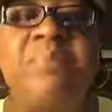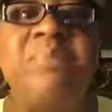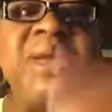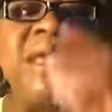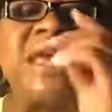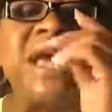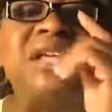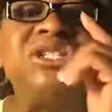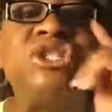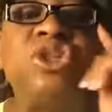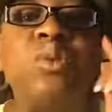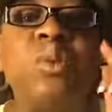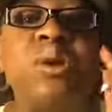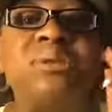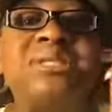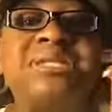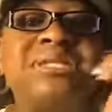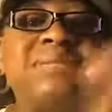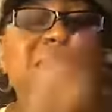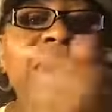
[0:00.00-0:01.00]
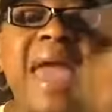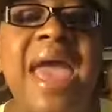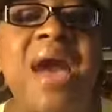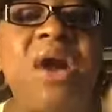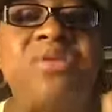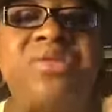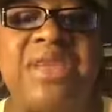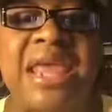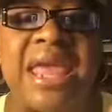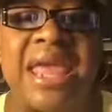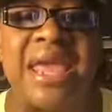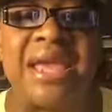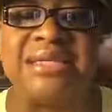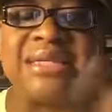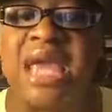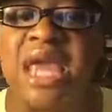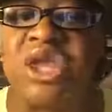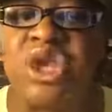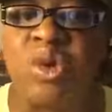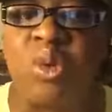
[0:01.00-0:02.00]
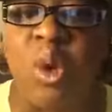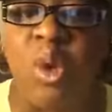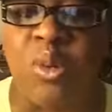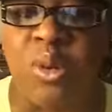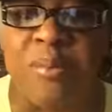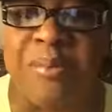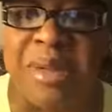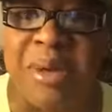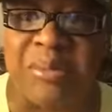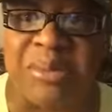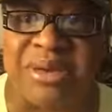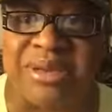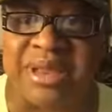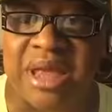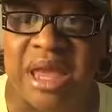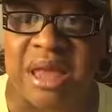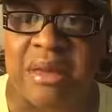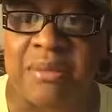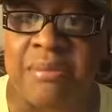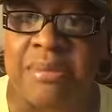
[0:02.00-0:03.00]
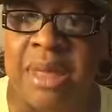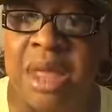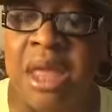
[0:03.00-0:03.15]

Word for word: because you will smell things and you will remember them.